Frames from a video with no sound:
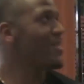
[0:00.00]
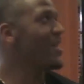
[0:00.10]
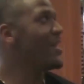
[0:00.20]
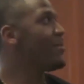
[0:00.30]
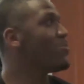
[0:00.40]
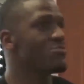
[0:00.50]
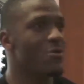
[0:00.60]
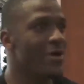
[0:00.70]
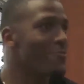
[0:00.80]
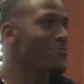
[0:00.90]
And then he was
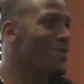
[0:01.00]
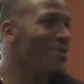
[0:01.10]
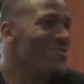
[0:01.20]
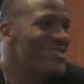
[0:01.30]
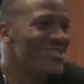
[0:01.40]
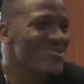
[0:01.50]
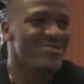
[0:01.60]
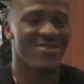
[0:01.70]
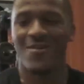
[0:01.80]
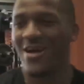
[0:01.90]
my weight room coach too.
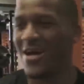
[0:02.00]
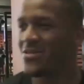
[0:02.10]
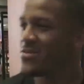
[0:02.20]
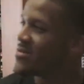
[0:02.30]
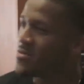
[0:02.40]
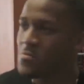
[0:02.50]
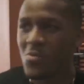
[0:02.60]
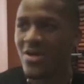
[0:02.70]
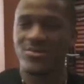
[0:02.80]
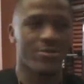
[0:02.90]
So
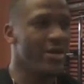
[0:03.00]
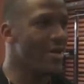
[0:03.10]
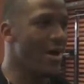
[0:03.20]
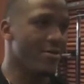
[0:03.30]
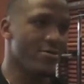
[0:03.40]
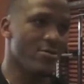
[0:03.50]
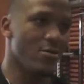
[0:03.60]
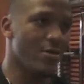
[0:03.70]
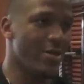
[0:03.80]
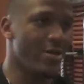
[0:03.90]
he's a great guy,
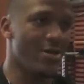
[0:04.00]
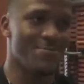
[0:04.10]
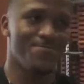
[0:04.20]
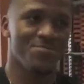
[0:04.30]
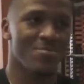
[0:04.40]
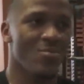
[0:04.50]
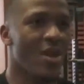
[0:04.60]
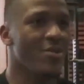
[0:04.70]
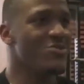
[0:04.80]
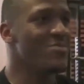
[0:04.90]
and
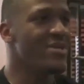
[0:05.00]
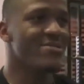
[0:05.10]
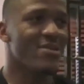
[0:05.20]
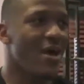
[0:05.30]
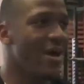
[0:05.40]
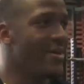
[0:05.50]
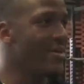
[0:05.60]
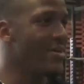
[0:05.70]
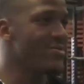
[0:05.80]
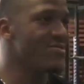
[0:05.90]
tremendous guy,
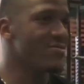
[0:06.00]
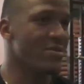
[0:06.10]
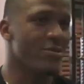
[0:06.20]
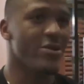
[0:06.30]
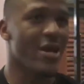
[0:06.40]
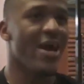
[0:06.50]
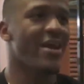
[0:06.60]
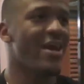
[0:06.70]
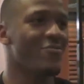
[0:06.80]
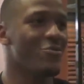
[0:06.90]
and just a good guy
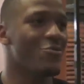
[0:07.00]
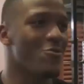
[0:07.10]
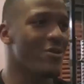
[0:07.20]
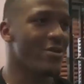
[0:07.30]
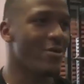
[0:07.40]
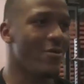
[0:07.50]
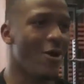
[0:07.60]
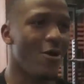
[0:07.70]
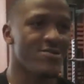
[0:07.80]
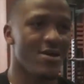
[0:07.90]
to have in your corner,
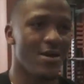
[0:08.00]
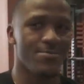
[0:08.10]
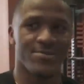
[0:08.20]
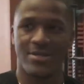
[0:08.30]
at all times.